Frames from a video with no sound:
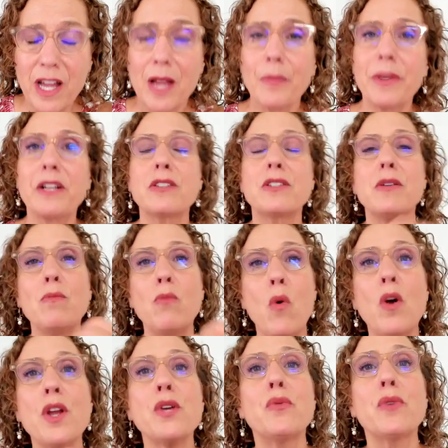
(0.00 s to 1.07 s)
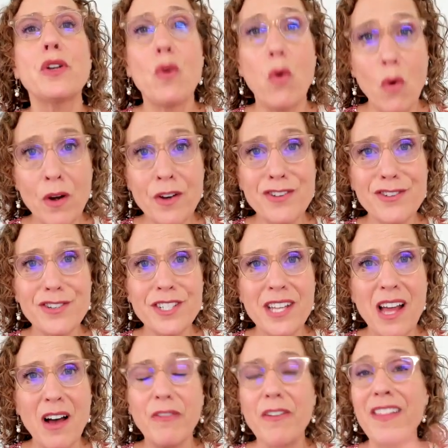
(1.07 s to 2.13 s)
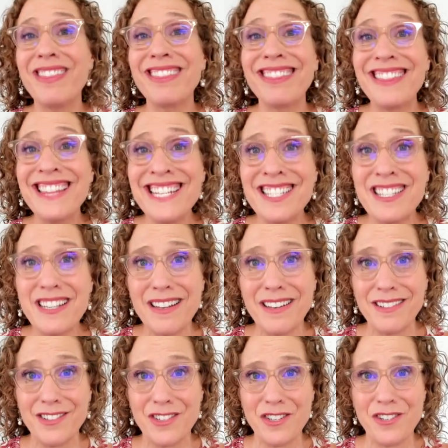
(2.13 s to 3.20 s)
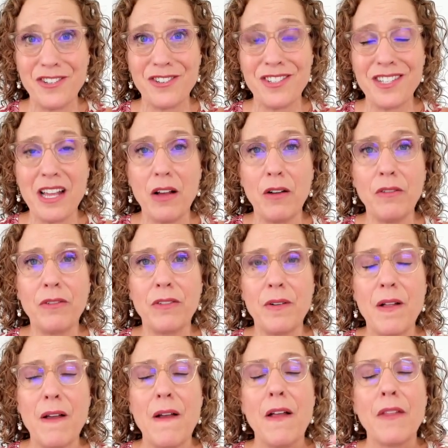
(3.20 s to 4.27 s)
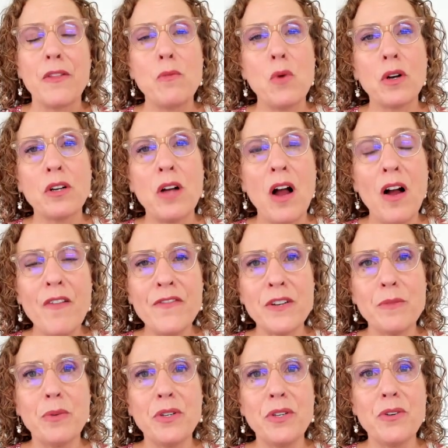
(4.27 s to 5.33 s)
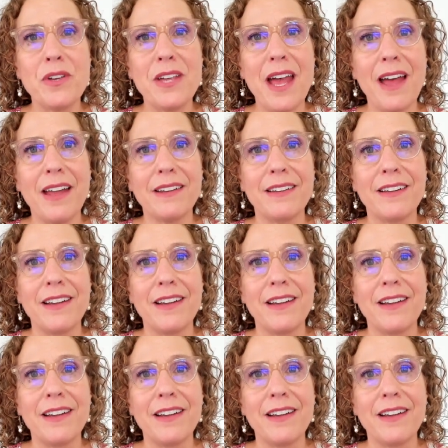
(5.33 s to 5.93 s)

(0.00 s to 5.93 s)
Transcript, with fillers: because the more you record yourself and listen to yourself, the more comfortable you get.